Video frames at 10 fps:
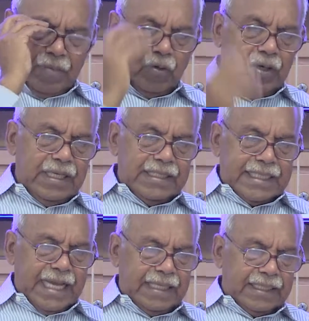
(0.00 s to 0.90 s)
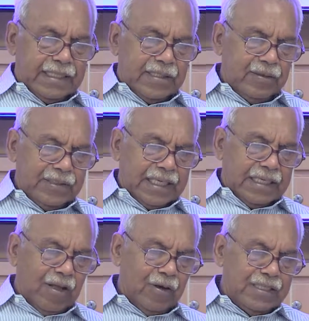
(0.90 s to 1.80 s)
I'm only saying that no
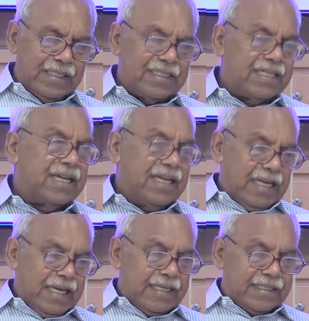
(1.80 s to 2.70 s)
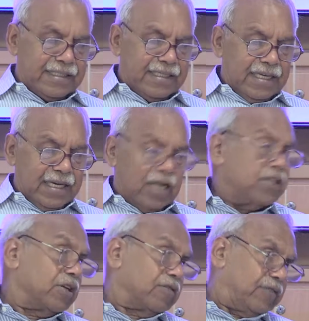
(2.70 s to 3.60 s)
technology is
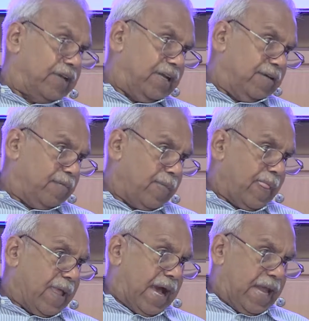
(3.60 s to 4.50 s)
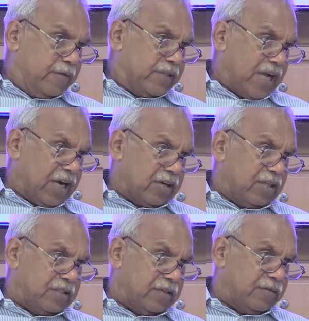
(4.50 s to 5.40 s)
culture free, and it is not
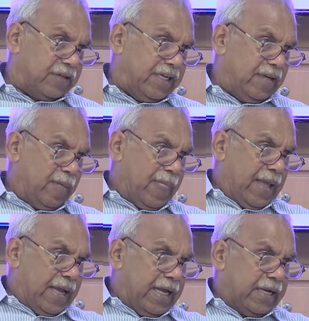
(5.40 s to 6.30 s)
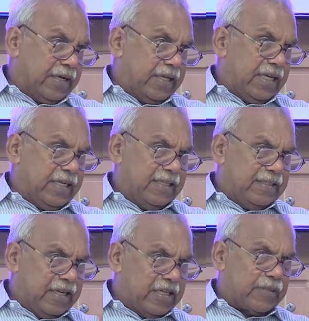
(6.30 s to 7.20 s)
culture free. It
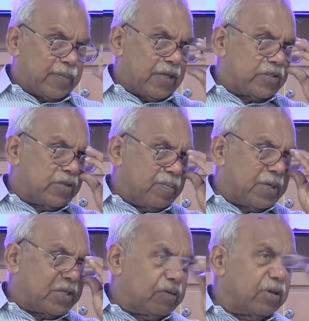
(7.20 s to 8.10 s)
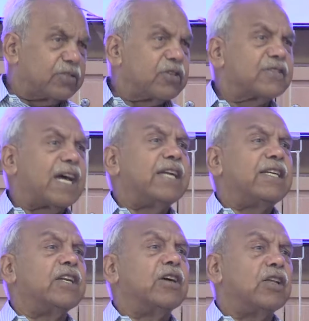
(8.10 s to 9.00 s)
is in response to a particular
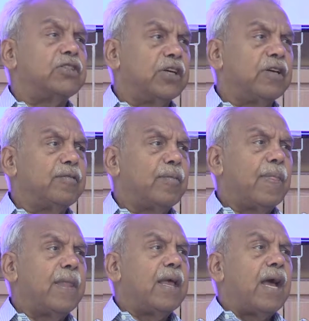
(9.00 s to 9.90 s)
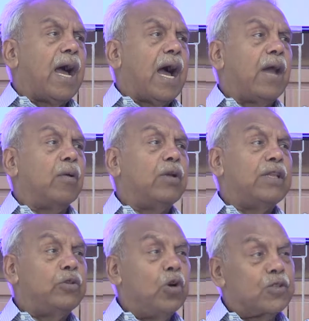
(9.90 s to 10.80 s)
society and culture, and
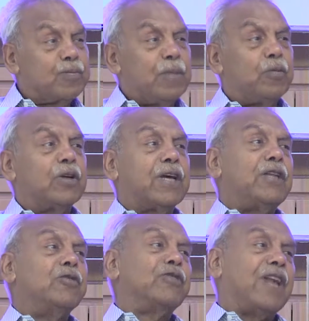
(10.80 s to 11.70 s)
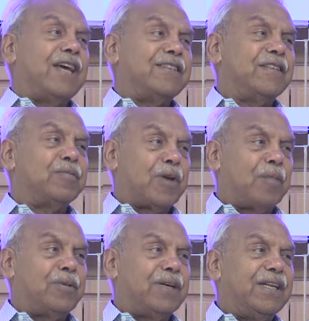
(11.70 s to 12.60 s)
only those people can utilize it
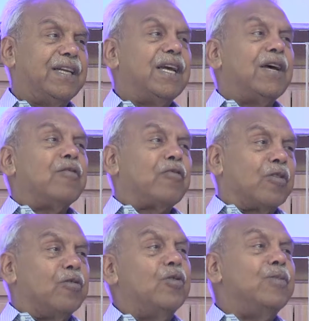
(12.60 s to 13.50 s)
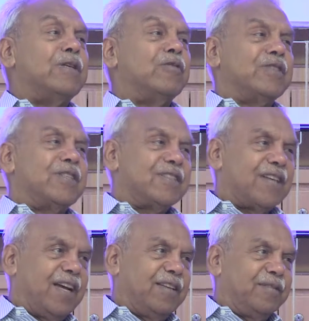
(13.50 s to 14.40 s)
properly for whom it was
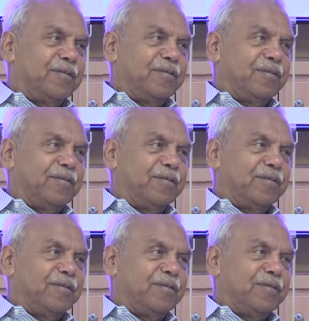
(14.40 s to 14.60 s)
designed.